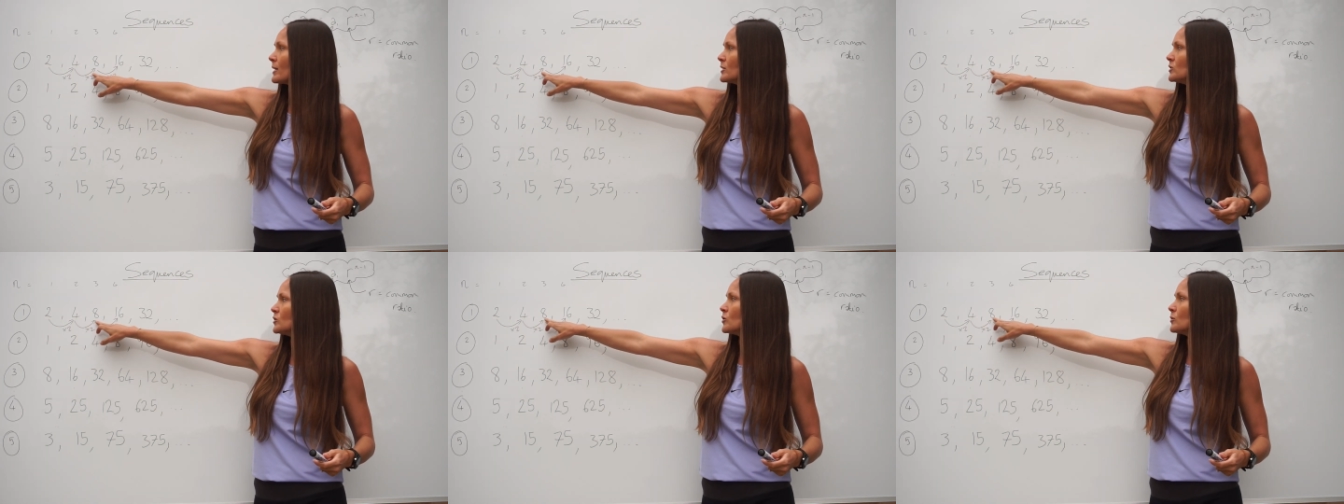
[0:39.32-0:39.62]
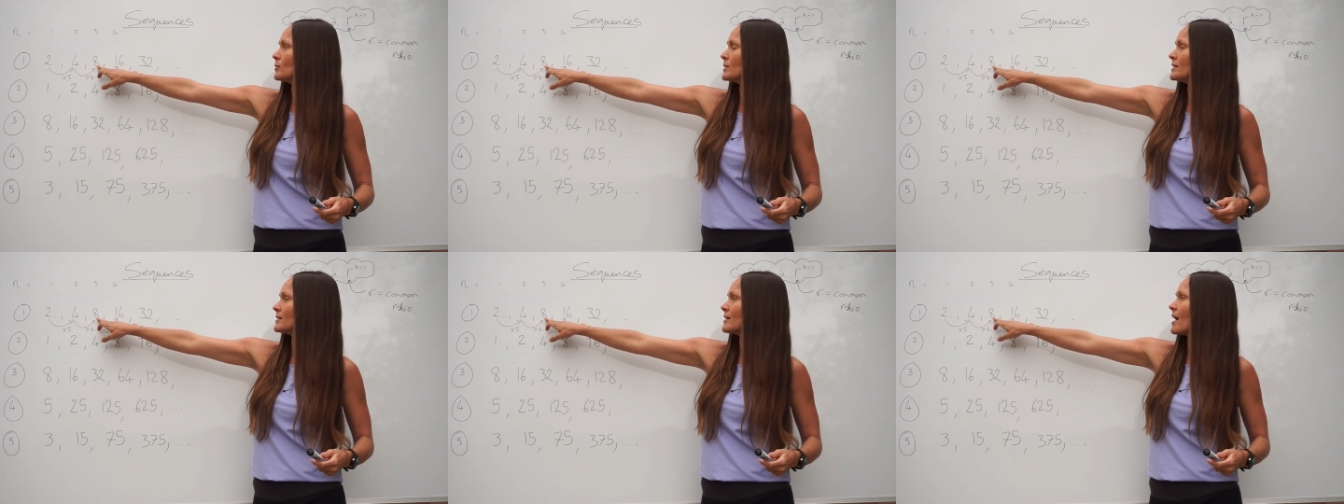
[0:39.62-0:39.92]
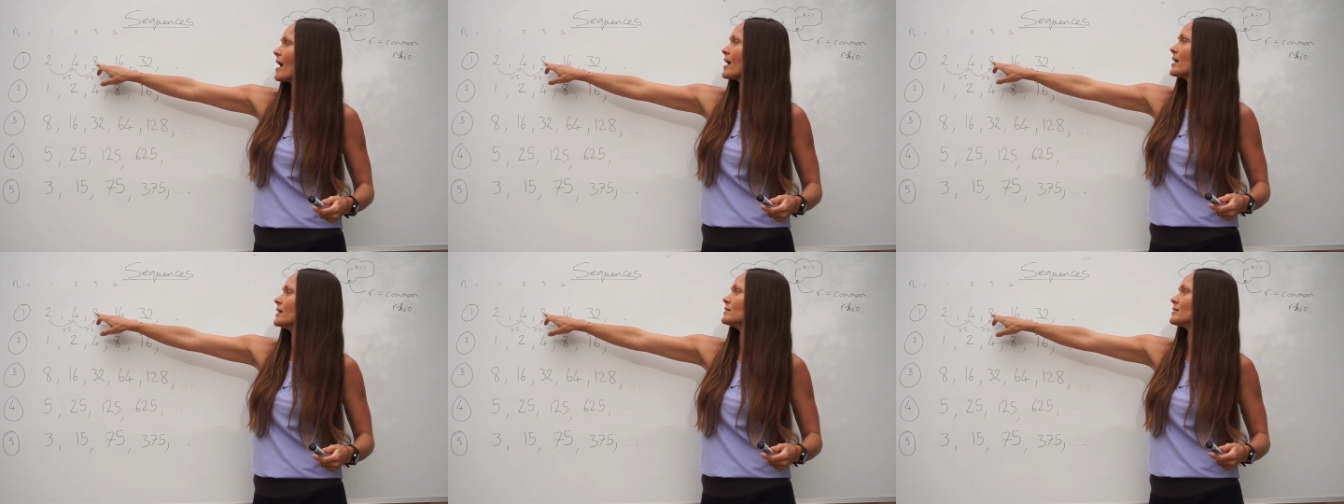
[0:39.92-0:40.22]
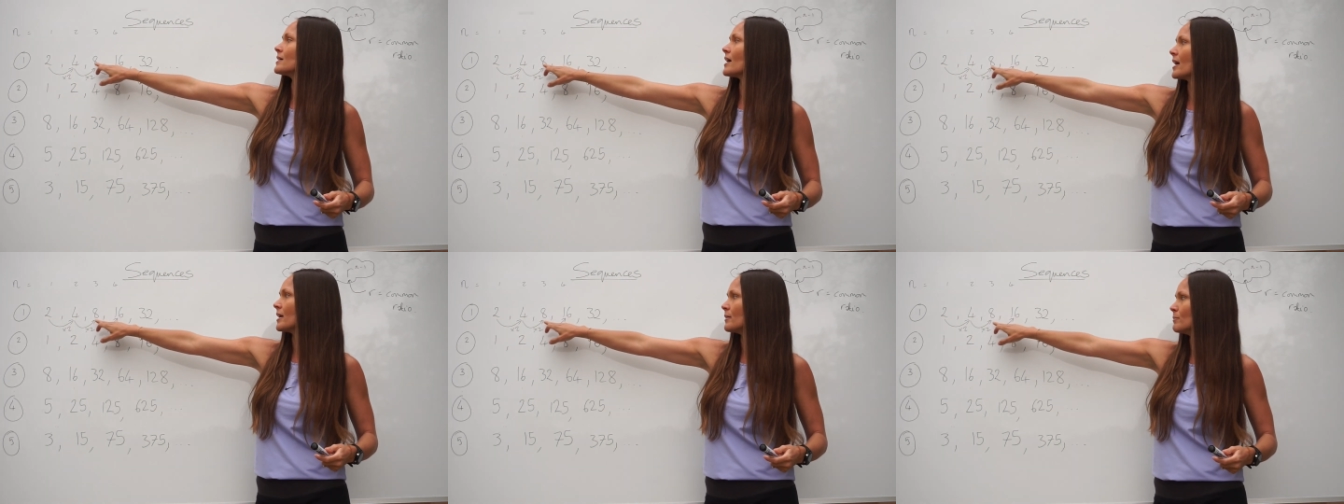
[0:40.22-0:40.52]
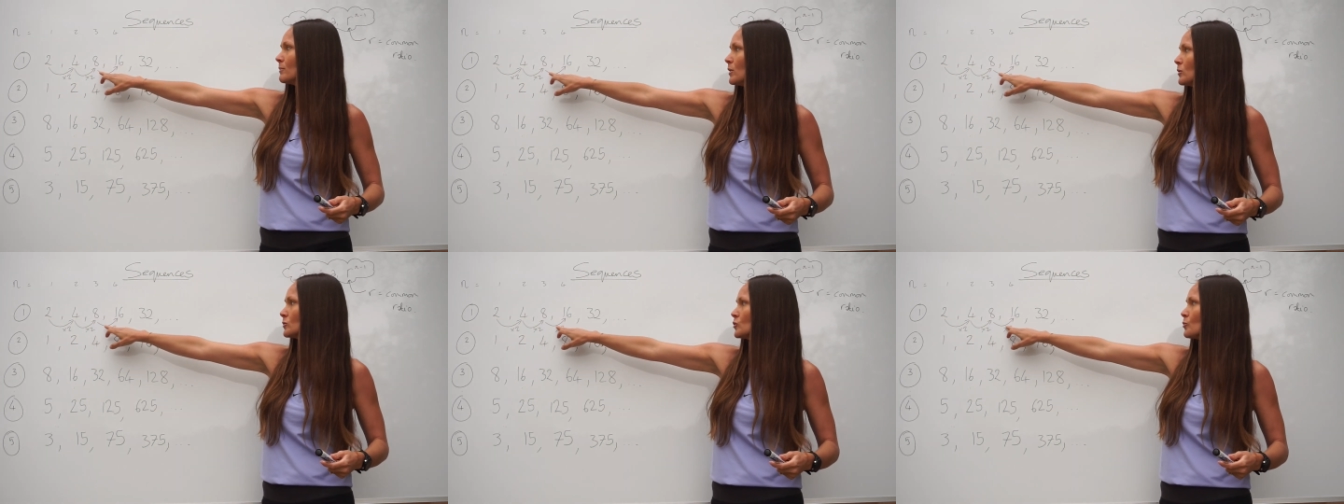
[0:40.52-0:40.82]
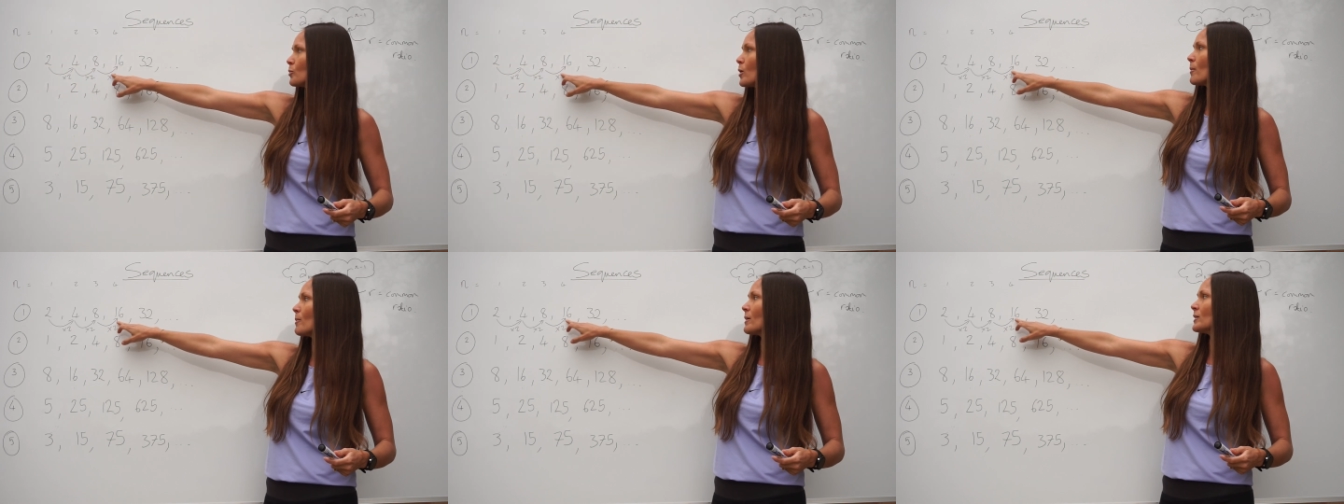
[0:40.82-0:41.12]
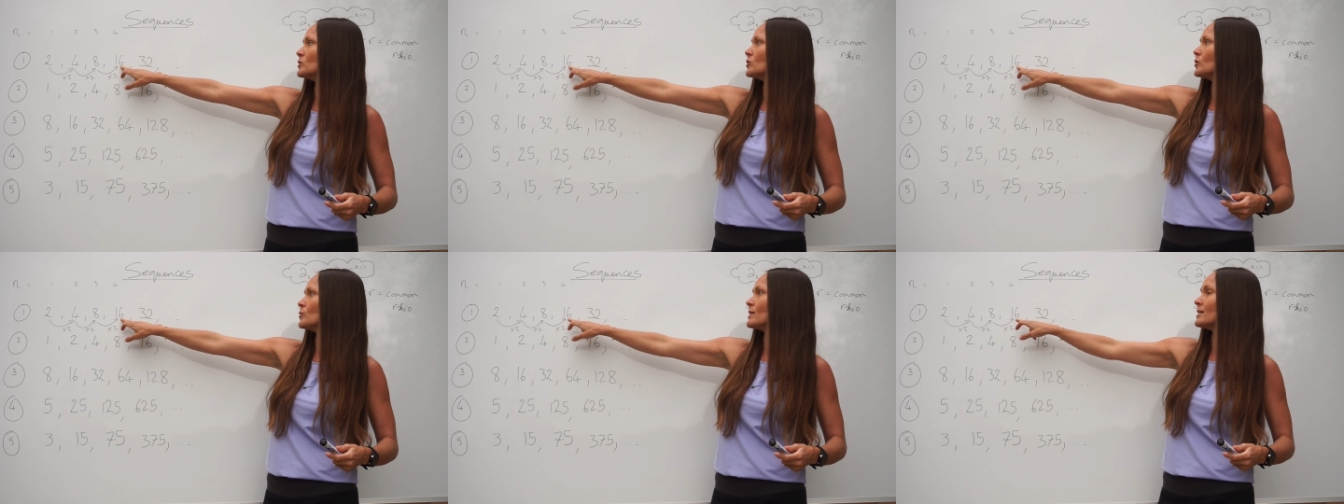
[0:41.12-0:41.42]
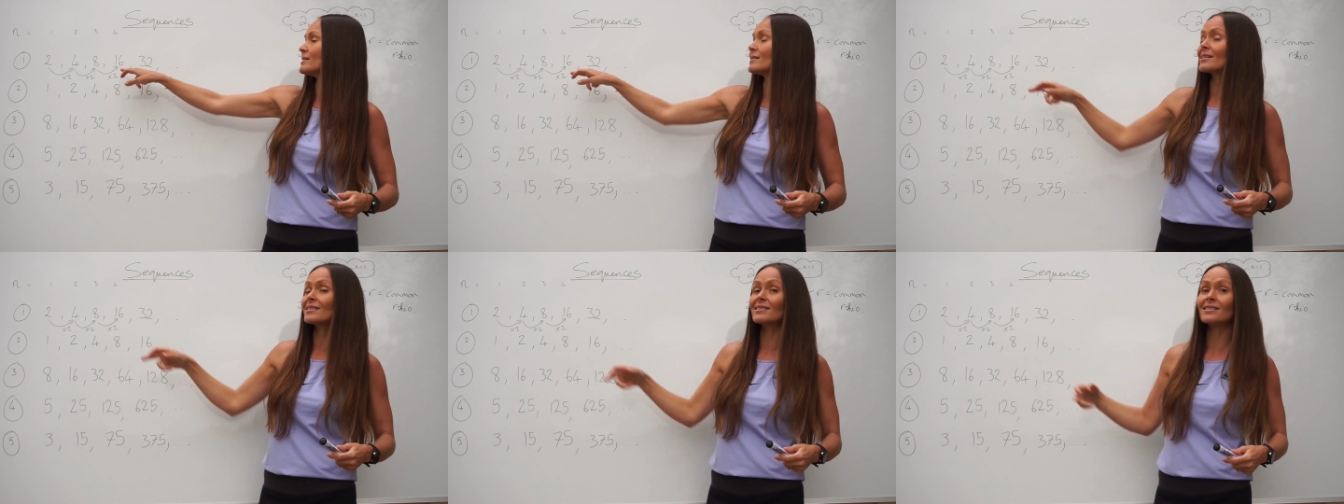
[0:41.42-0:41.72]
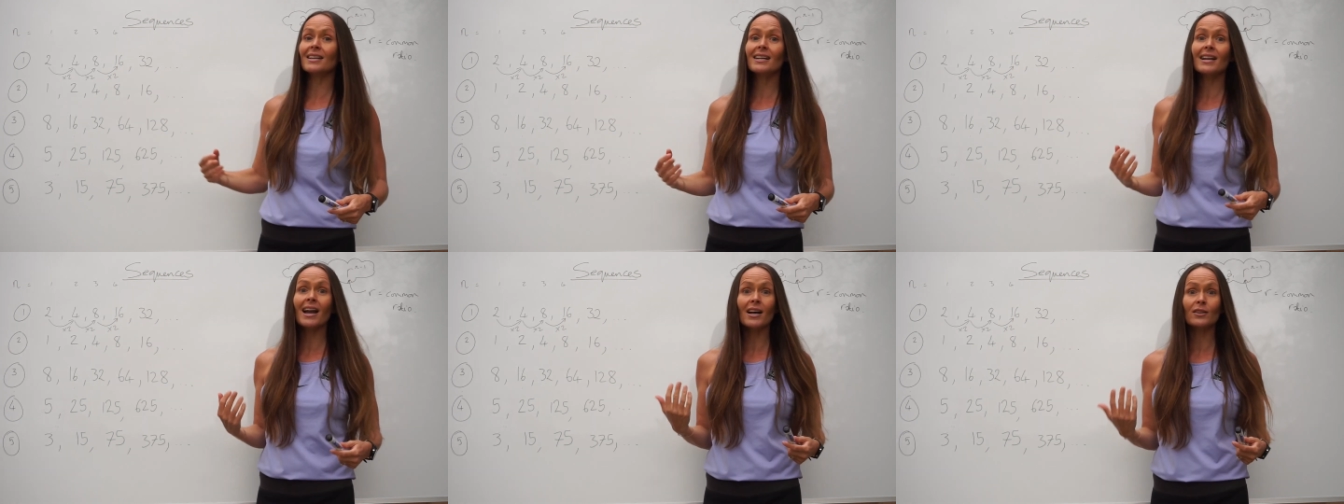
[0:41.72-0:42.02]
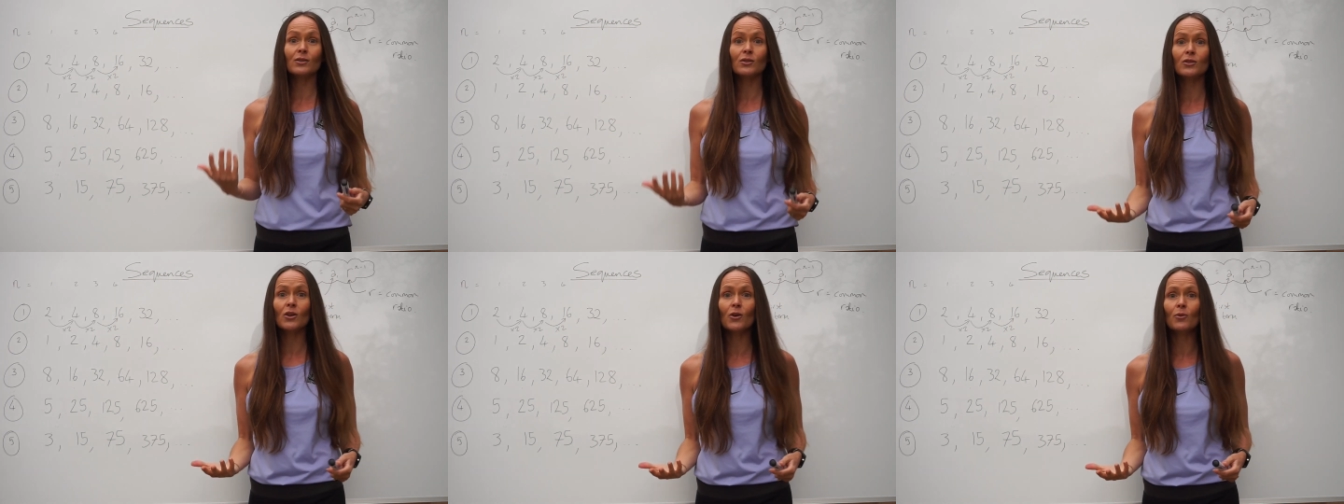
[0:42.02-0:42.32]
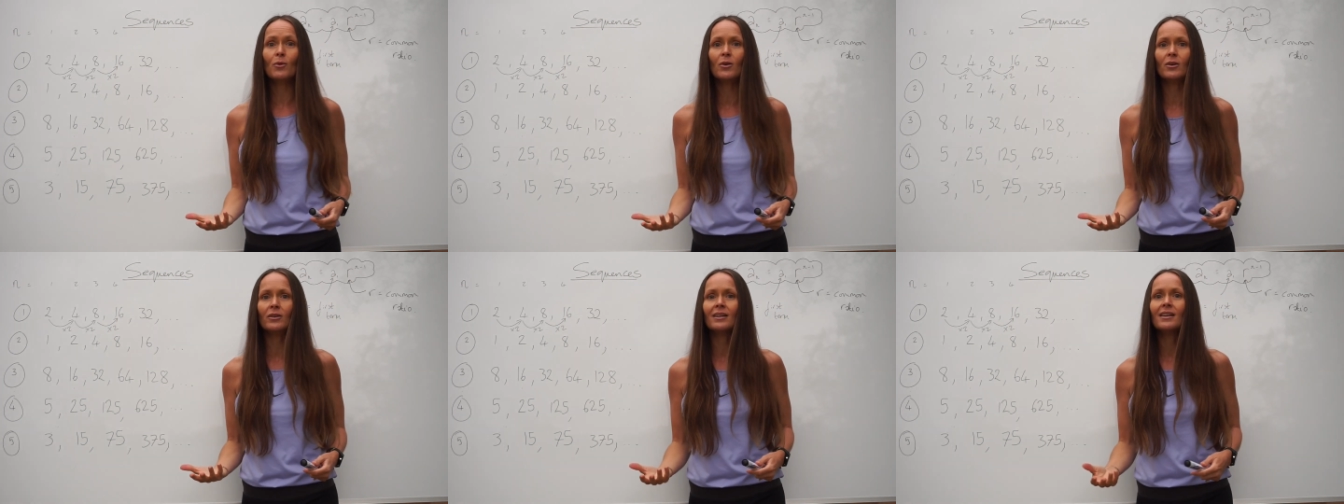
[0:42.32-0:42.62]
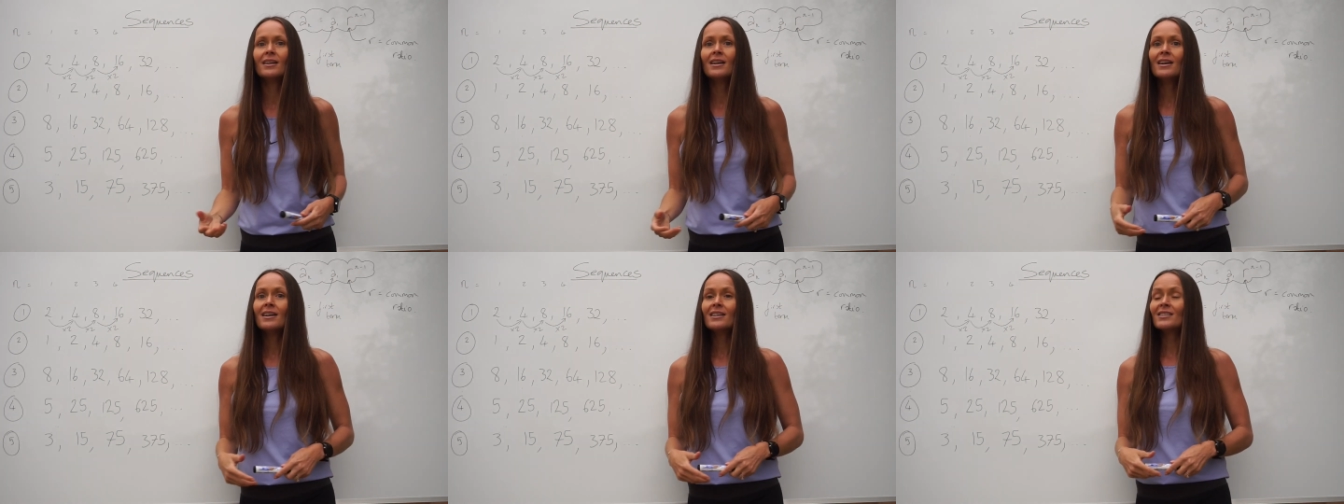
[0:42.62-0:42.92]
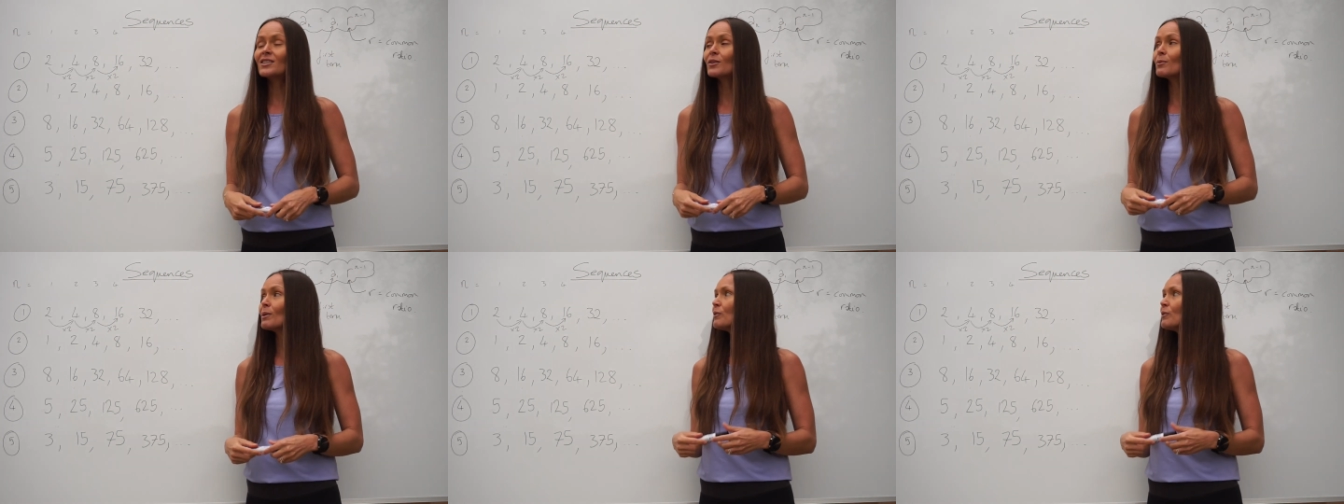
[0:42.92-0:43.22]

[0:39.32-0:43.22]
by 2 is 8, 8 multiplied by 2 is 16, and so on. So